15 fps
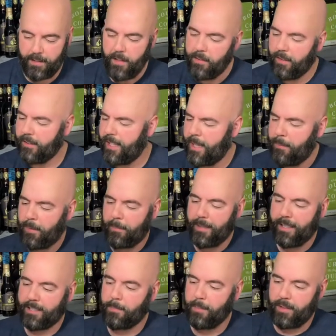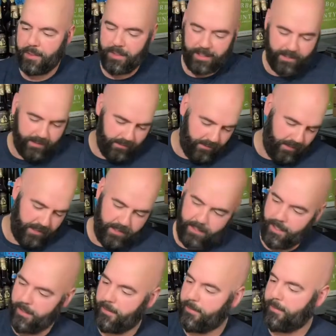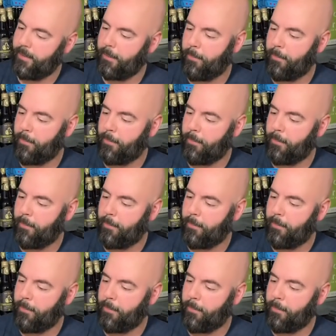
The label makes me think of the